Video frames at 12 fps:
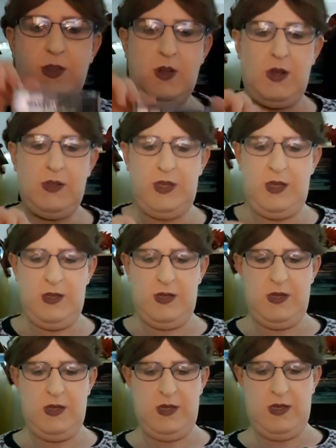got
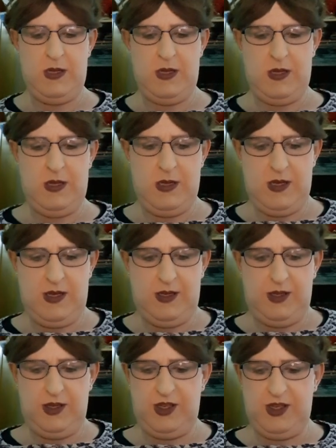
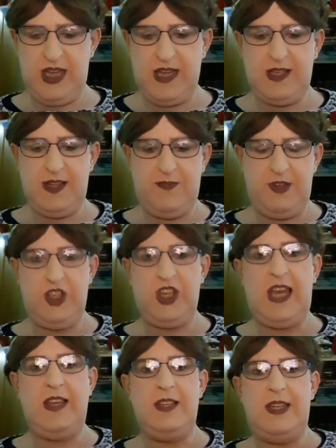6 different
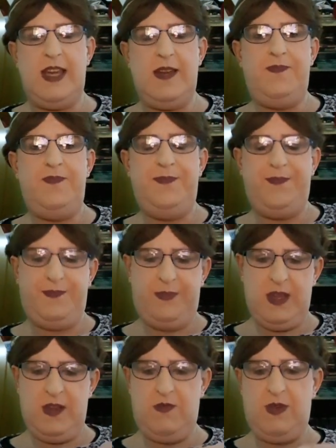shades in there,
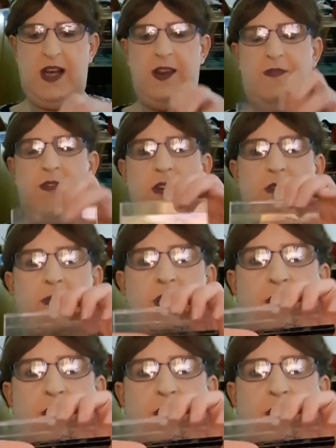ranging from